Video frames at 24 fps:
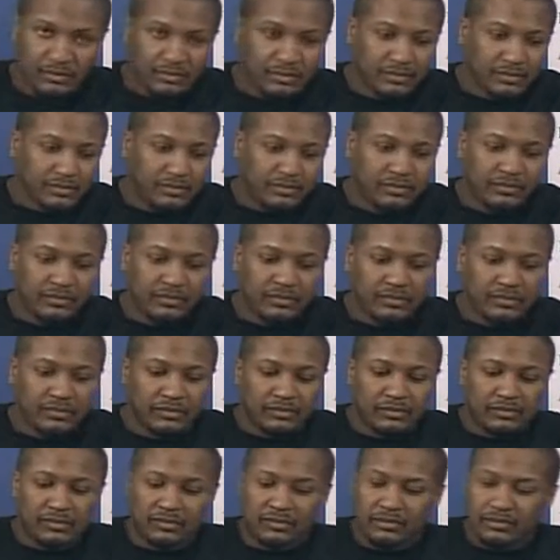
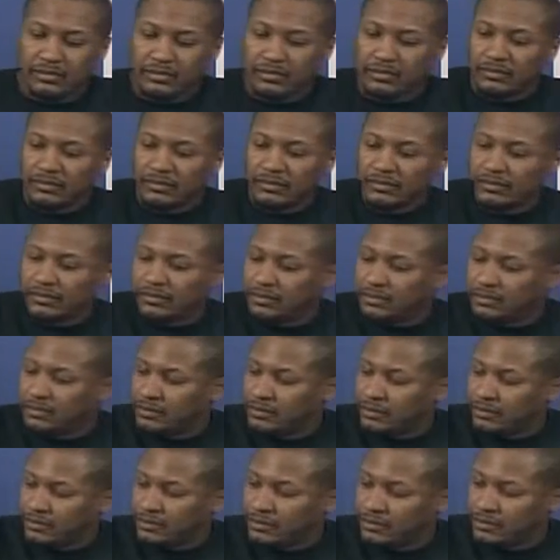
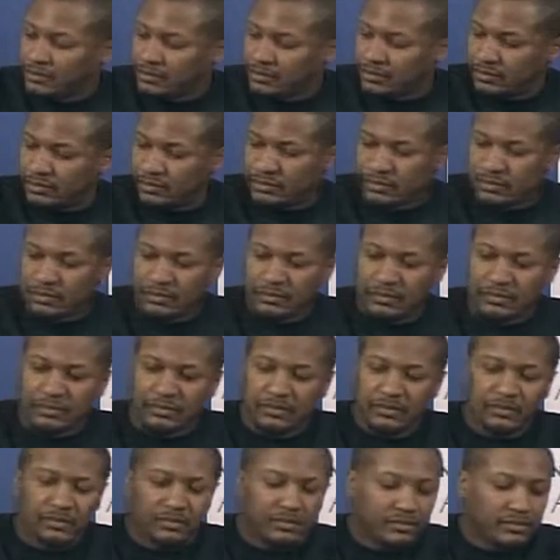
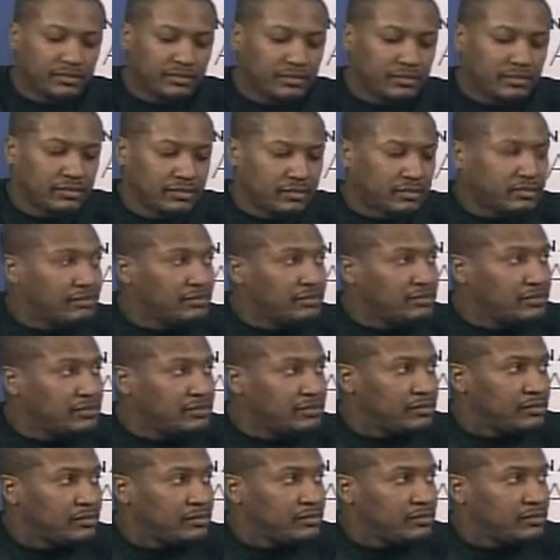
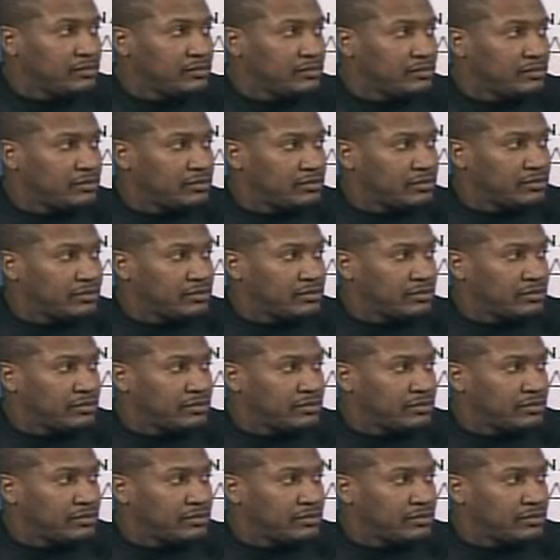This person isn't speaking.